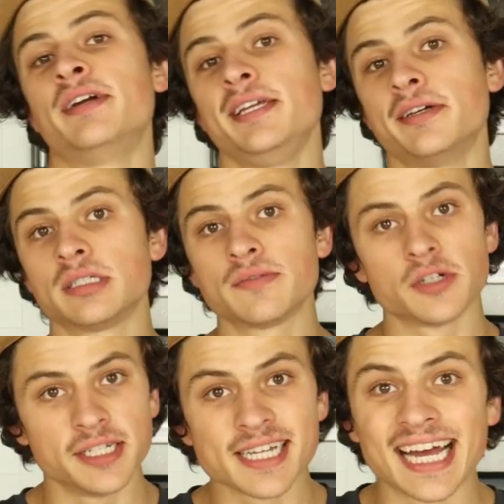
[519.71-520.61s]
videos
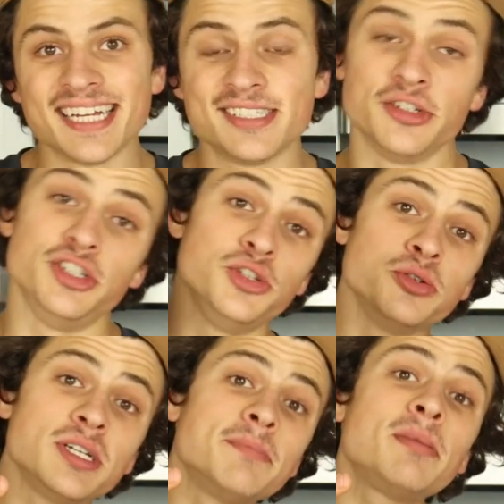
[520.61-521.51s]
for you guys so
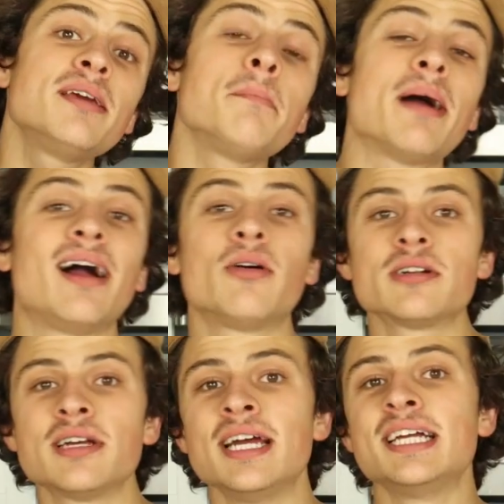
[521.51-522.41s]
you can be
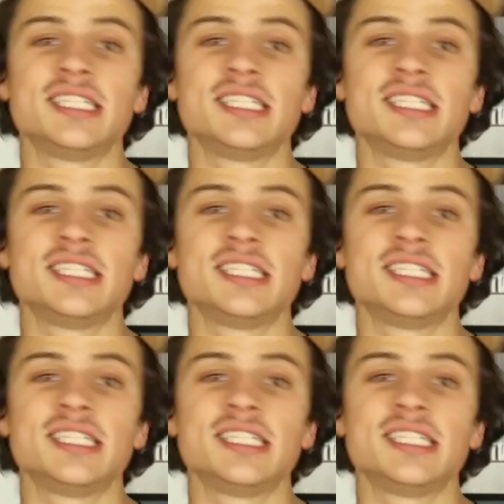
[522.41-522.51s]
empowered